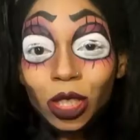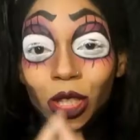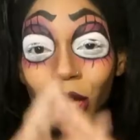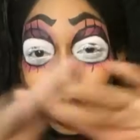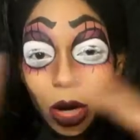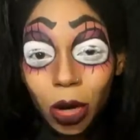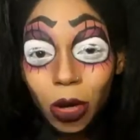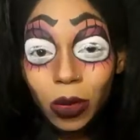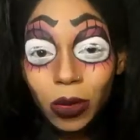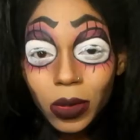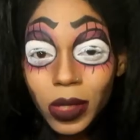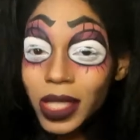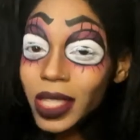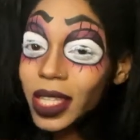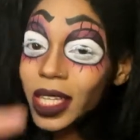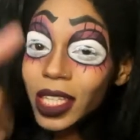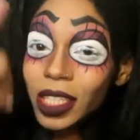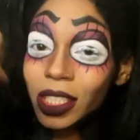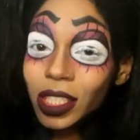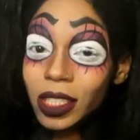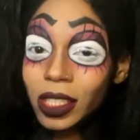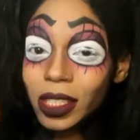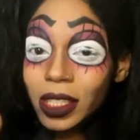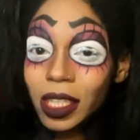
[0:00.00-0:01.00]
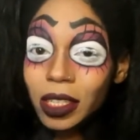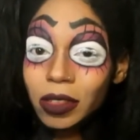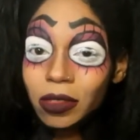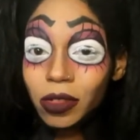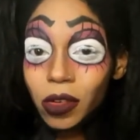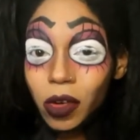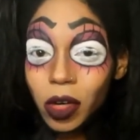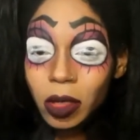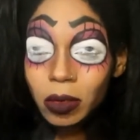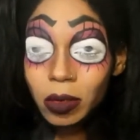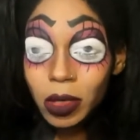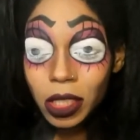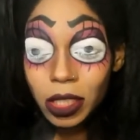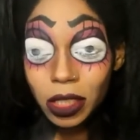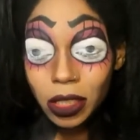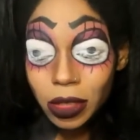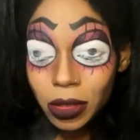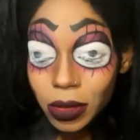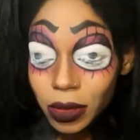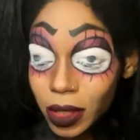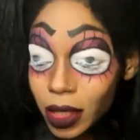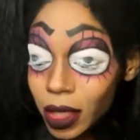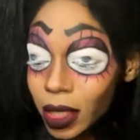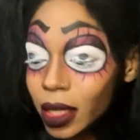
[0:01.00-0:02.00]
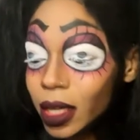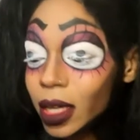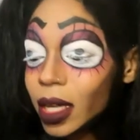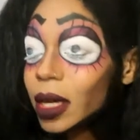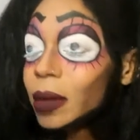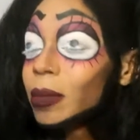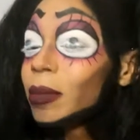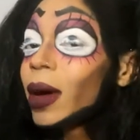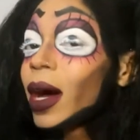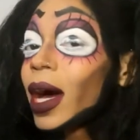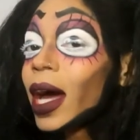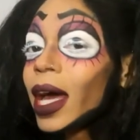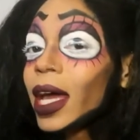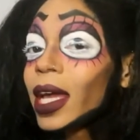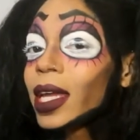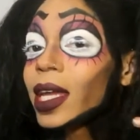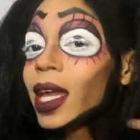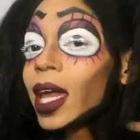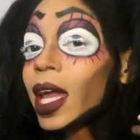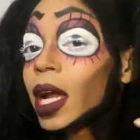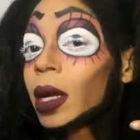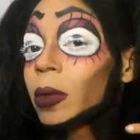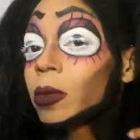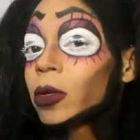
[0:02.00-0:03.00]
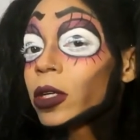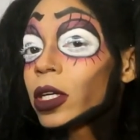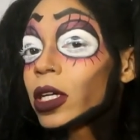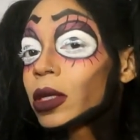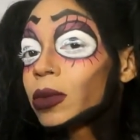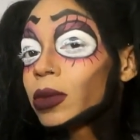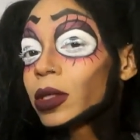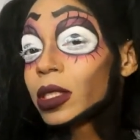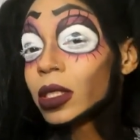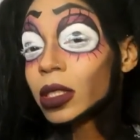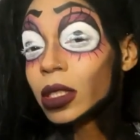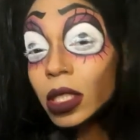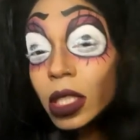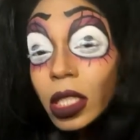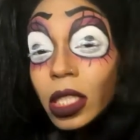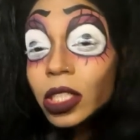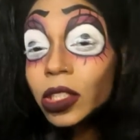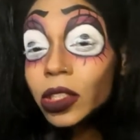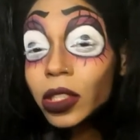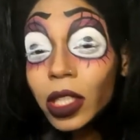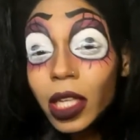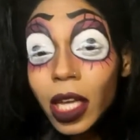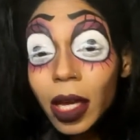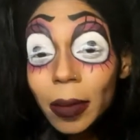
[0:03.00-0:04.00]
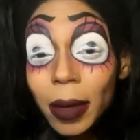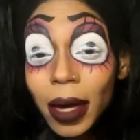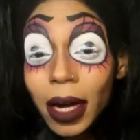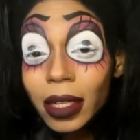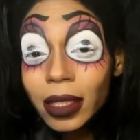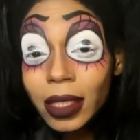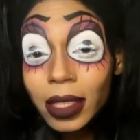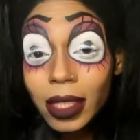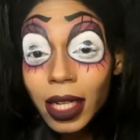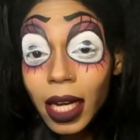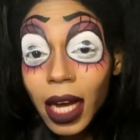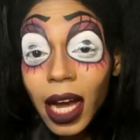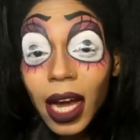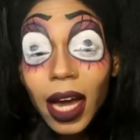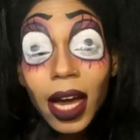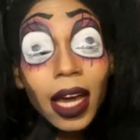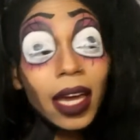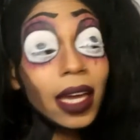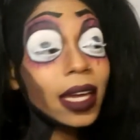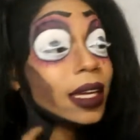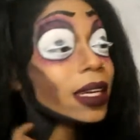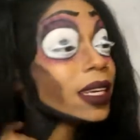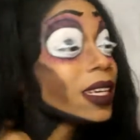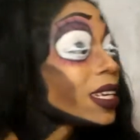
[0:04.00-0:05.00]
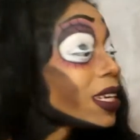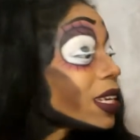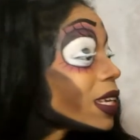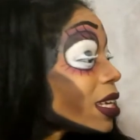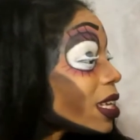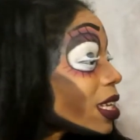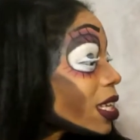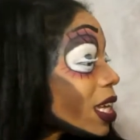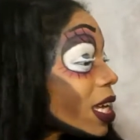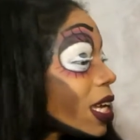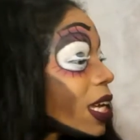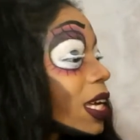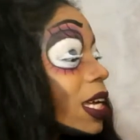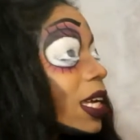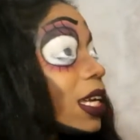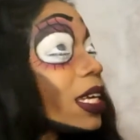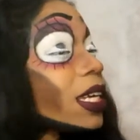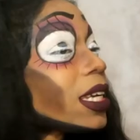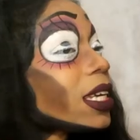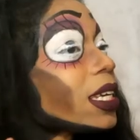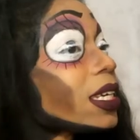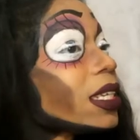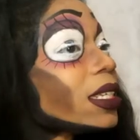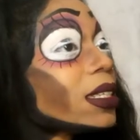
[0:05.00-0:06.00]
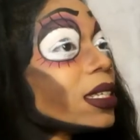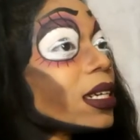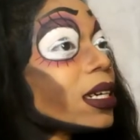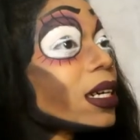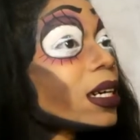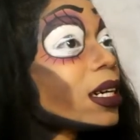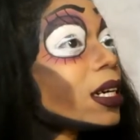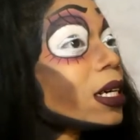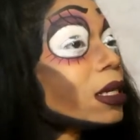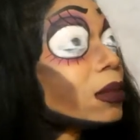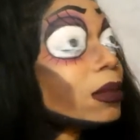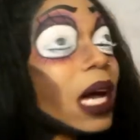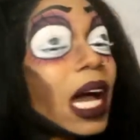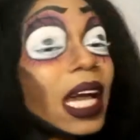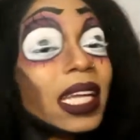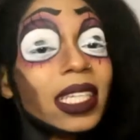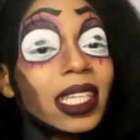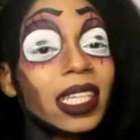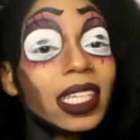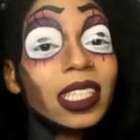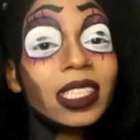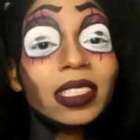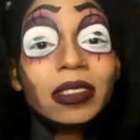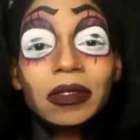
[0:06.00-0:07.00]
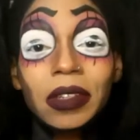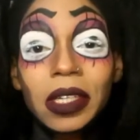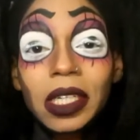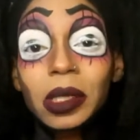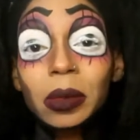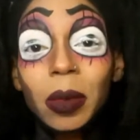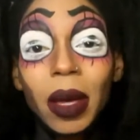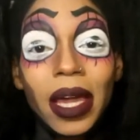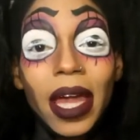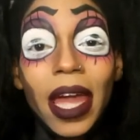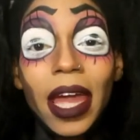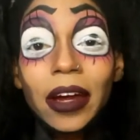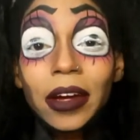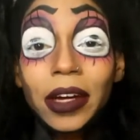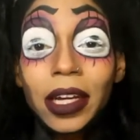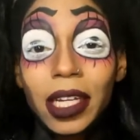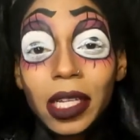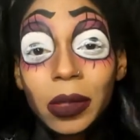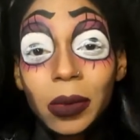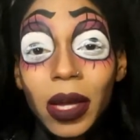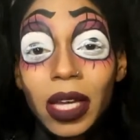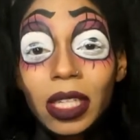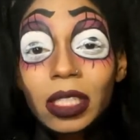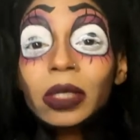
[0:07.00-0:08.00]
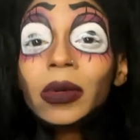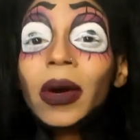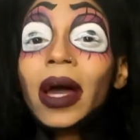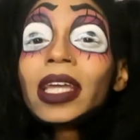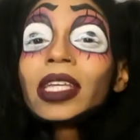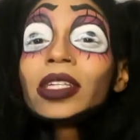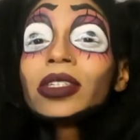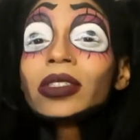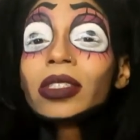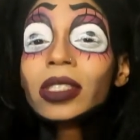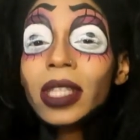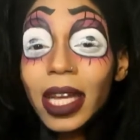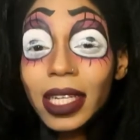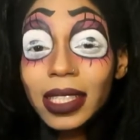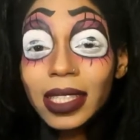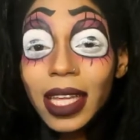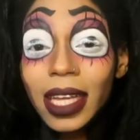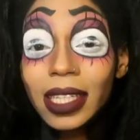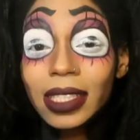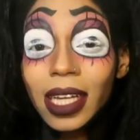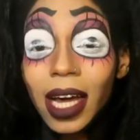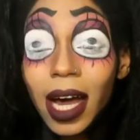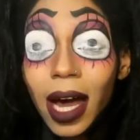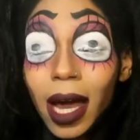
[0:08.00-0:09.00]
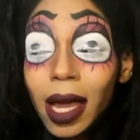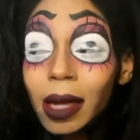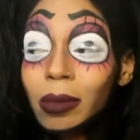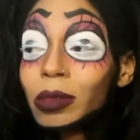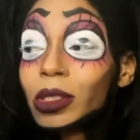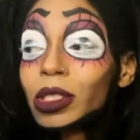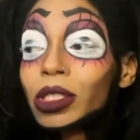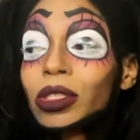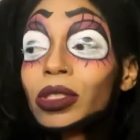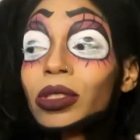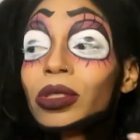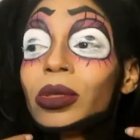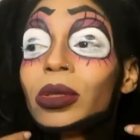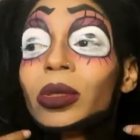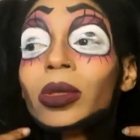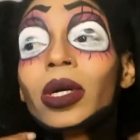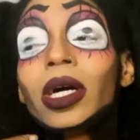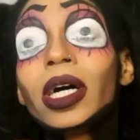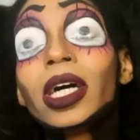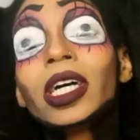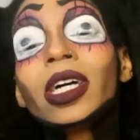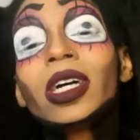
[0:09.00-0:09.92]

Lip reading: So, just to inform you, my camera was literally about to die, and I needed to fix my hair anyway, so I utilized that time to